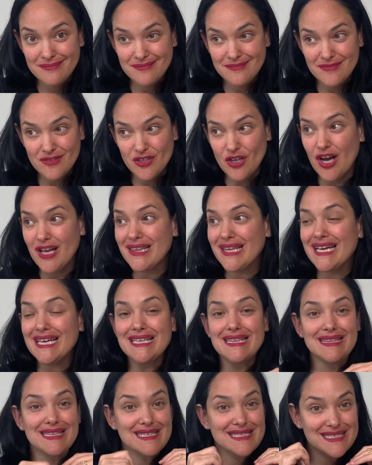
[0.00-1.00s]
not like
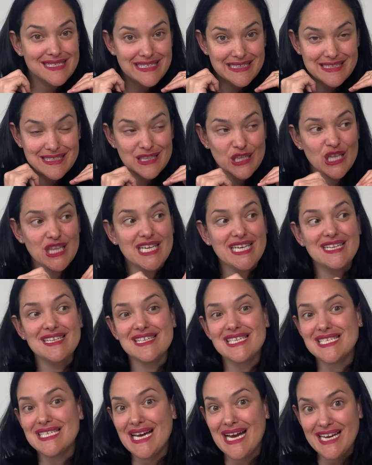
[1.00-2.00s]
listening to the
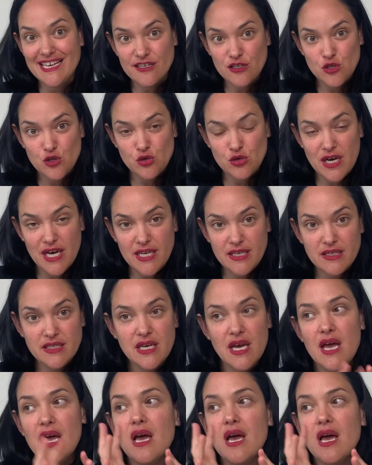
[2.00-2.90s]
latest diet trend,